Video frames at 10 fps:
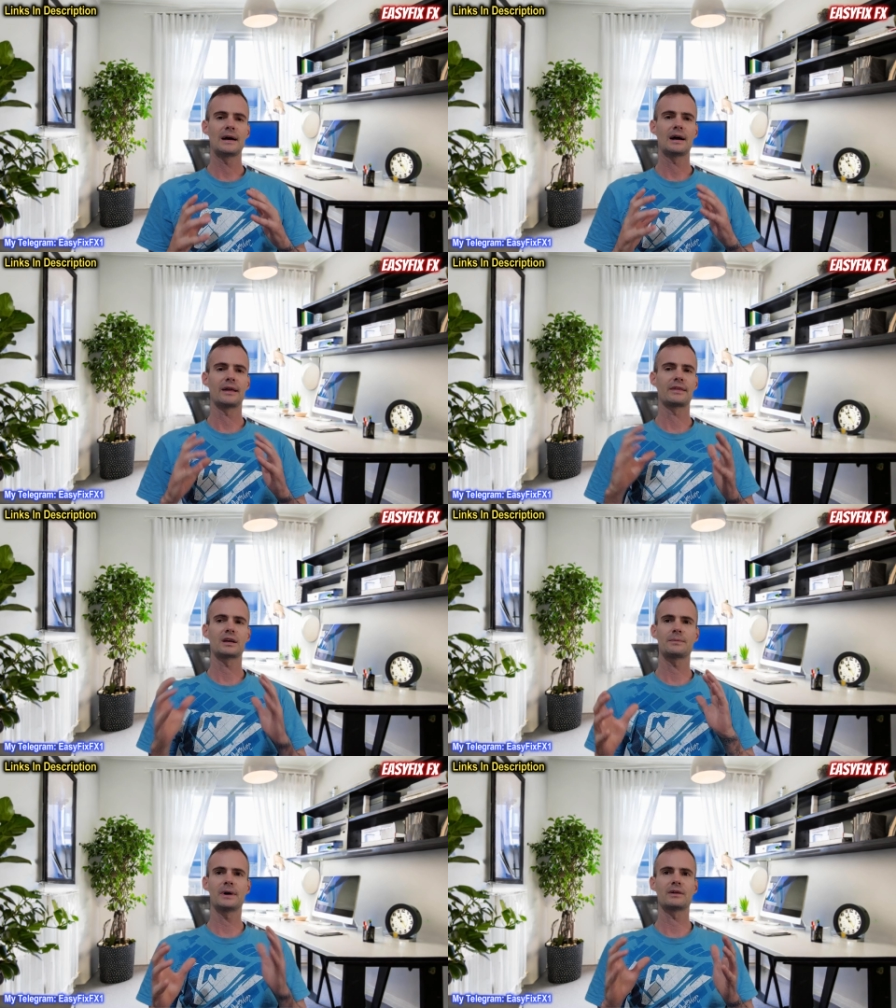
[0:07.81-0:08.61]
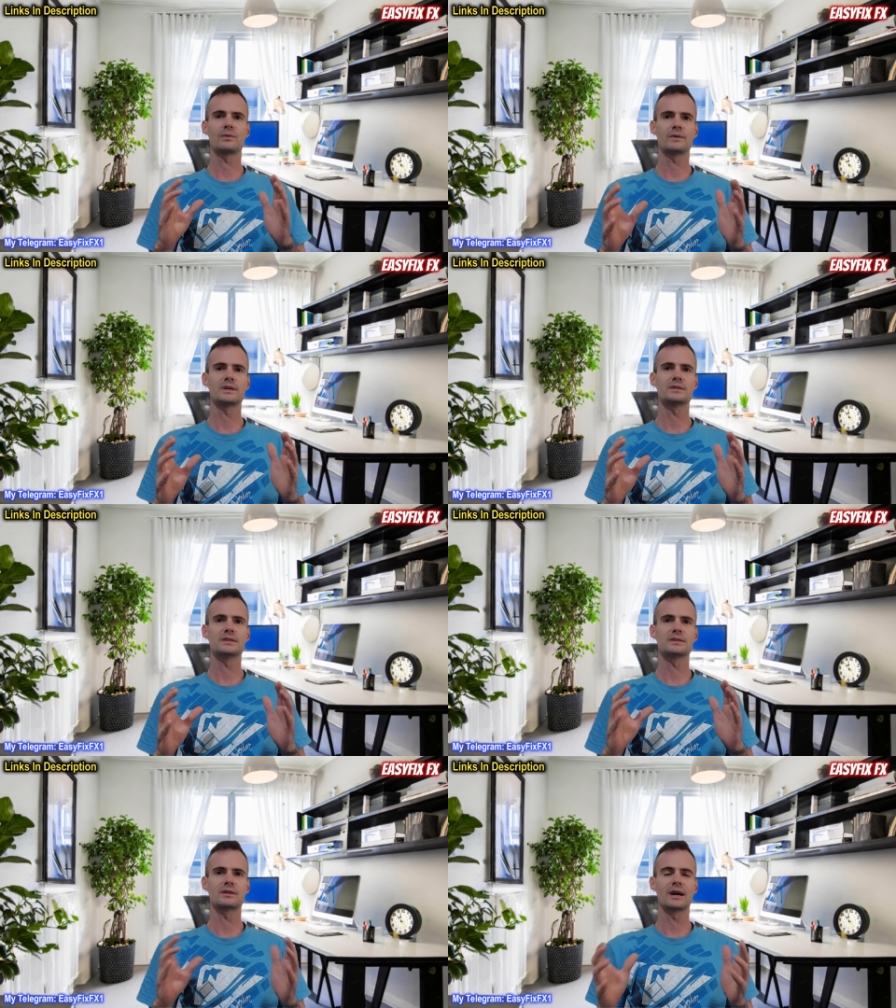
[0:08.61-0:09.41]
I think about all these,
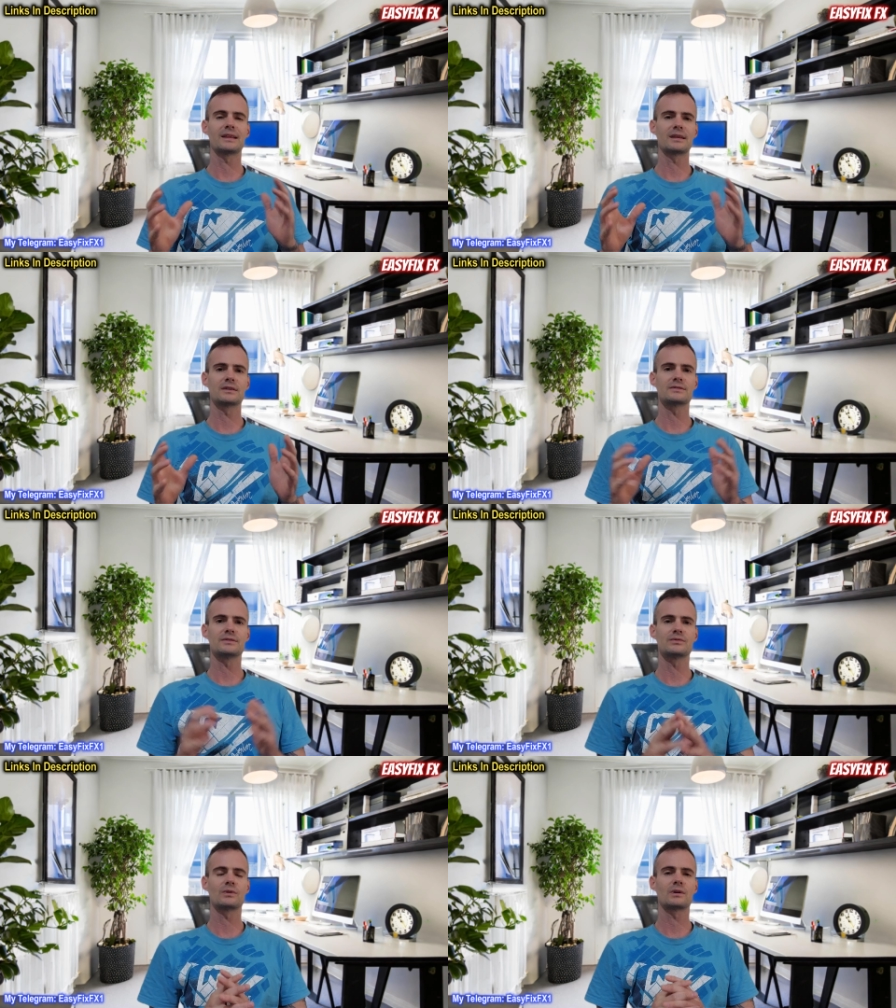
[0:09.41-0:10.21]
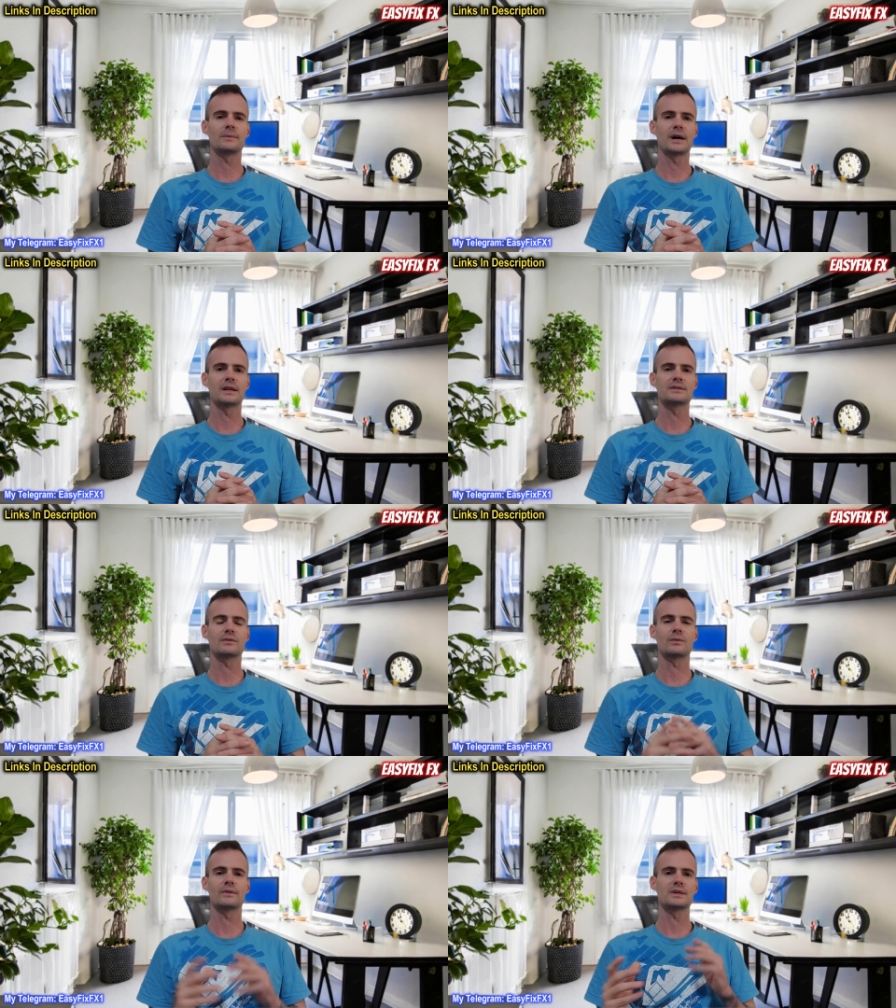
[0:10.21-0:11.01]
these great things to talk about and
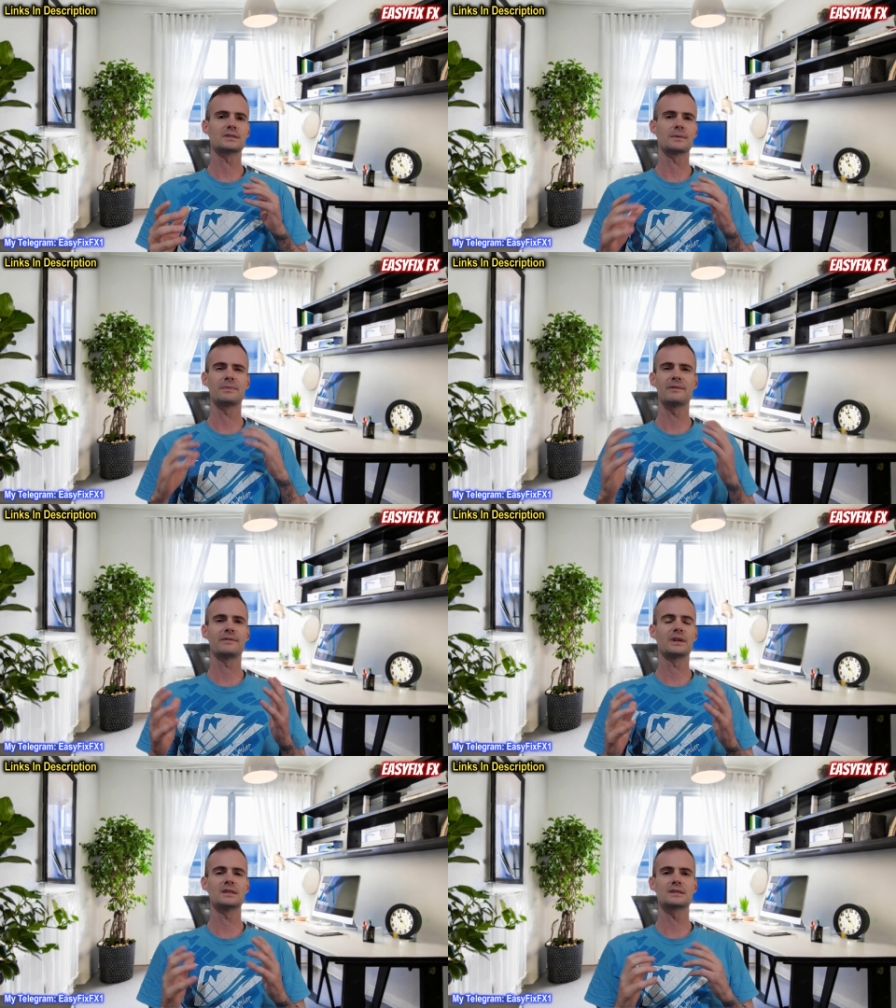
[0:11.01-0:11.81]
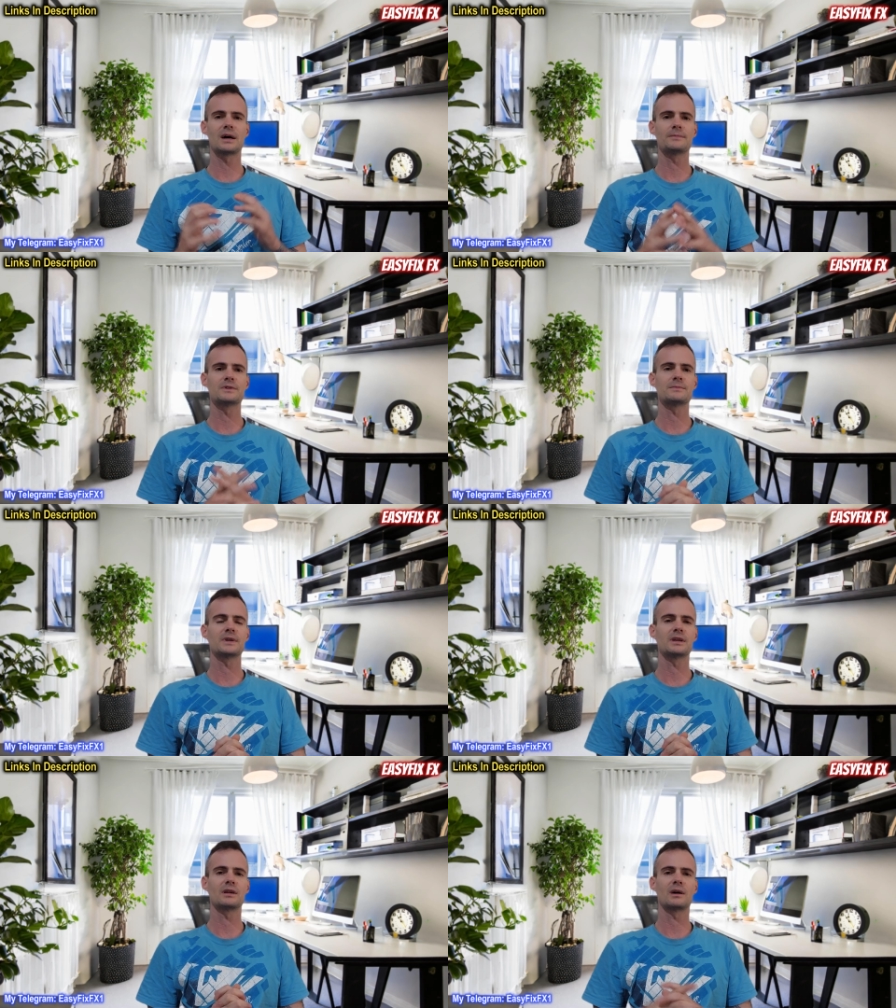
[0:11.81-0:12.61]
all these epiphanies come to
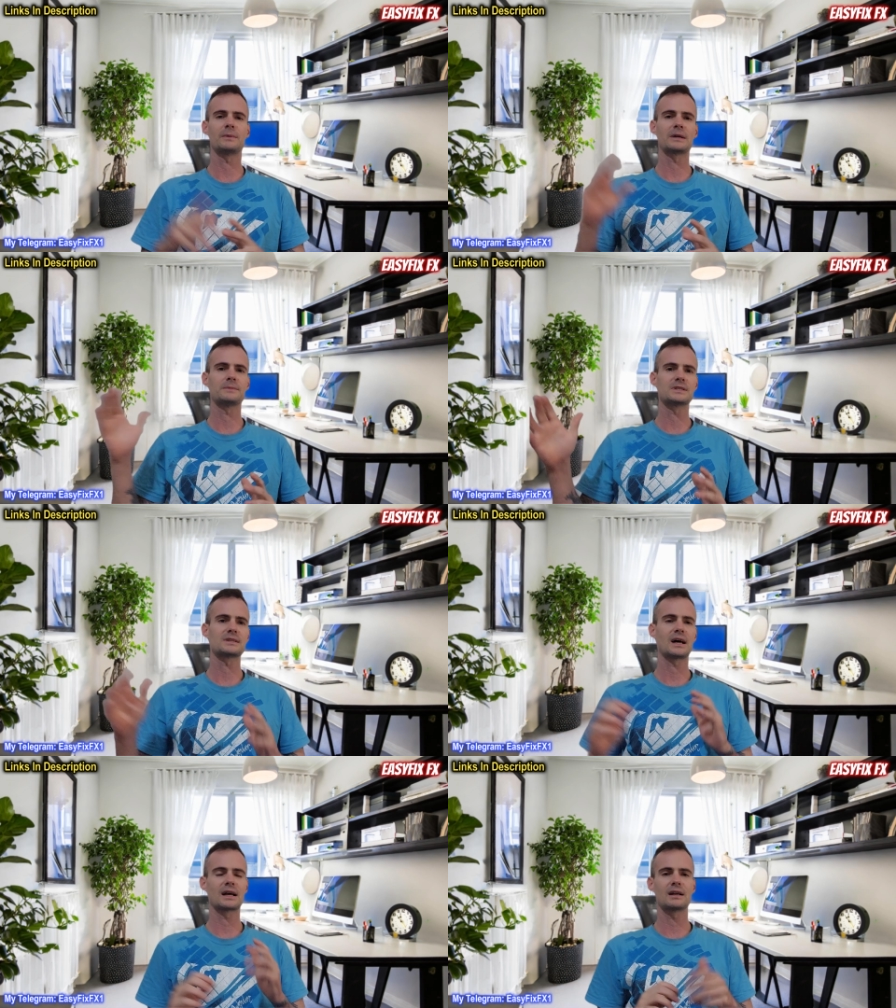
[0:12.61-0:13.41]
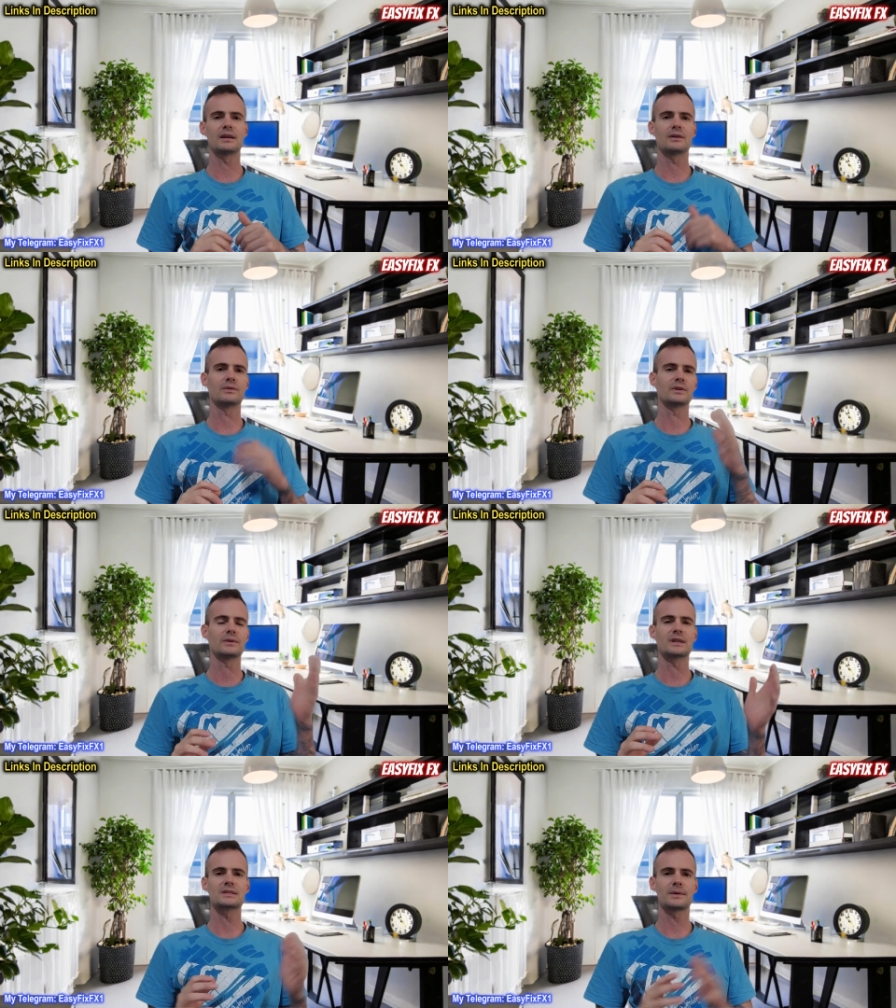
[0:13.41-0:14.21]
me and I might be cycling or
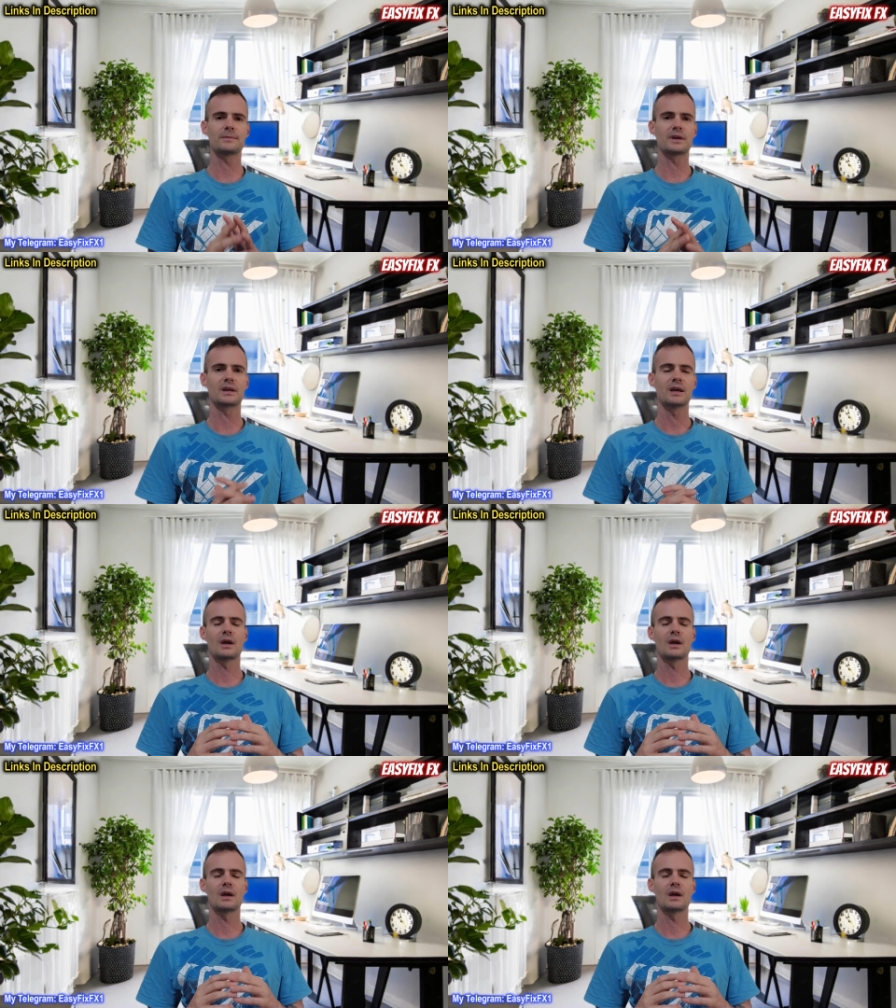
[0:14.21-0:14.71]
doing something.